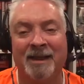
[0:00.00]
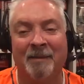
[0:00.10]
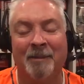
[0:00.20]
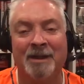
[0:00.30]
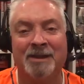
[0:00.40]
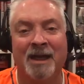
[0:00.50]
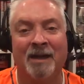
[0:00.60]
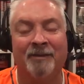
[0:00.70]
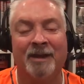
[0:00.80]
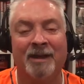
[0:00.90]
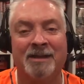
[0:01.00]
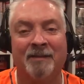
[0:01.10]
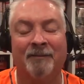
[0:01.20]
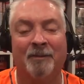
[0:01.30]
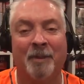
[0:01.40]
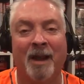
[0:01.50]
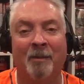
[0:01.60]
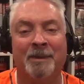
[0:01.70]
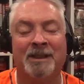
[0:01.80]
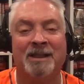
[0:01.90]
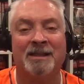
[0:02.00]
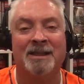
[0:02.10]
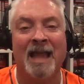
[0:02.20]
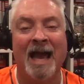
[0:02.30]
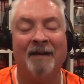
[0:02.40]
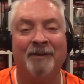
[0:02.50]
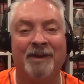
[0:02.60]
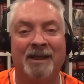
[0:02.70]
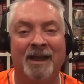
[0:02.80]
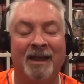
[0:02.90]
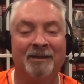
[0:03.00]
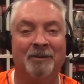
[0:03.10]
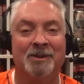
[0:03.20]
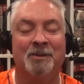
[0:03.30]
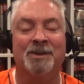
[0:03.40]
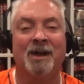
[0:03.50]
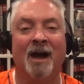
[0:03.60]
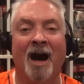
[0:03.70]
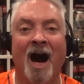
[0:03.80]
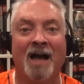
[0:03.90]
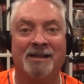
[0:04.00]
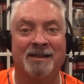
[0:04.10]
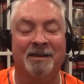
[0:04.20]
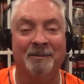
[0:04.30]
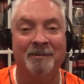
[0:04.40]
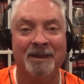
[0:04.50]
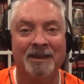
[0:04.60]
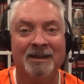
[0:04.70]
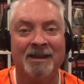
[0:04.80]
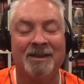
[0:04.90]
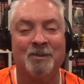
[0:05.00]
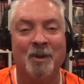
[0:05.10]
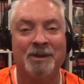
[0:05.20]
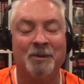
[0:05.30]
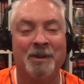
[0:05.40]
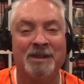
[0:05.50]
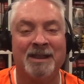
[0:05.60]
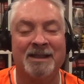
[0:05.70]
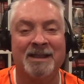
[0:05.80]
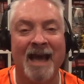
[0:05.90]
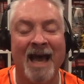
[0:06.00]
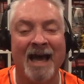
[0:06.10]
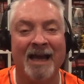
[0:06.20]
that much out of it, except for Palpatine's laugh at the end, which was awesome. Because what yeah. twist is that?